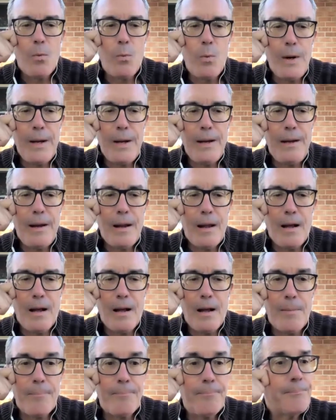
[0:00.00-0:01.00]
We,
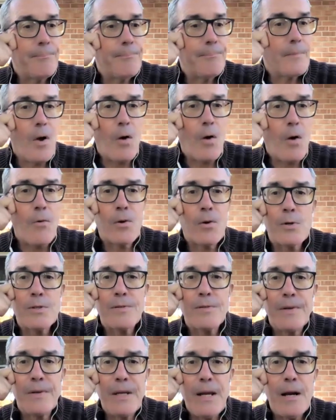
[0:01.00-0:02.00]
um, over the
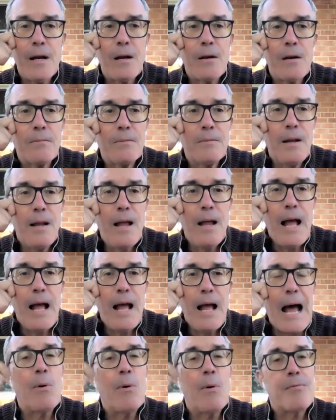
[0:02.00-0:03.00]
course of a year,
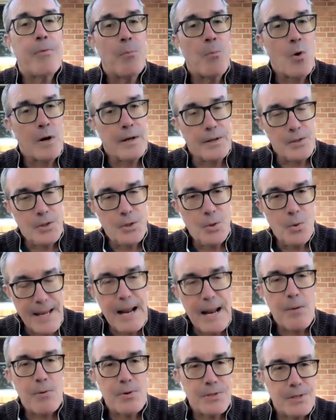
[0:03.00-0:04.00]
I went from working
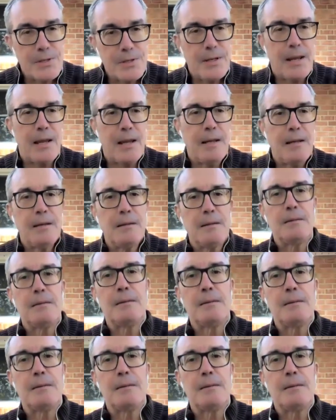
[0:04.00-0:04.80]
ten hours a day,